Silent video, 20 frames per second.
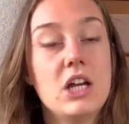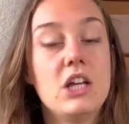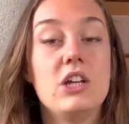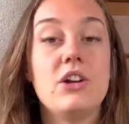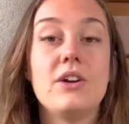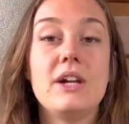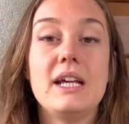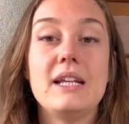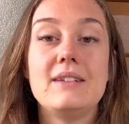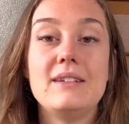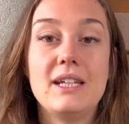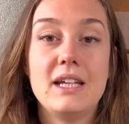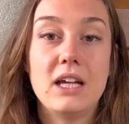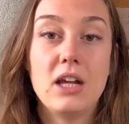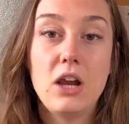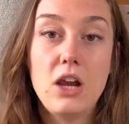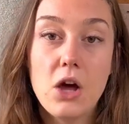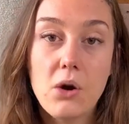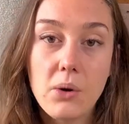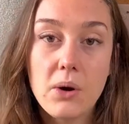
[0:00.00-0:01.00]
you're
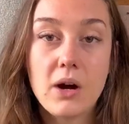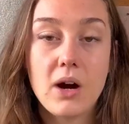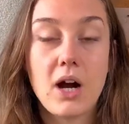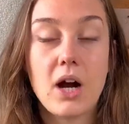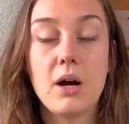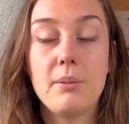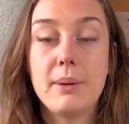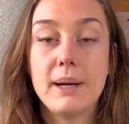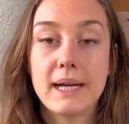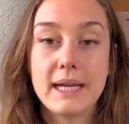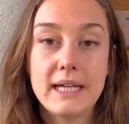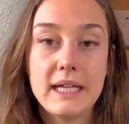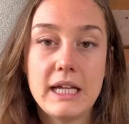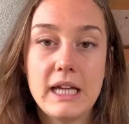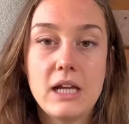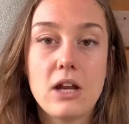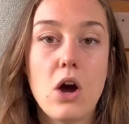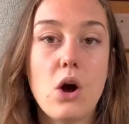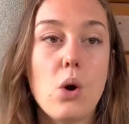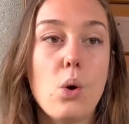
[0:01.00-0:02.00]
eating low carb,
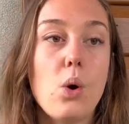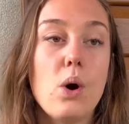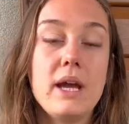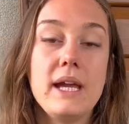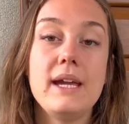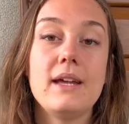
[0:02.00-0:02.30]
keto,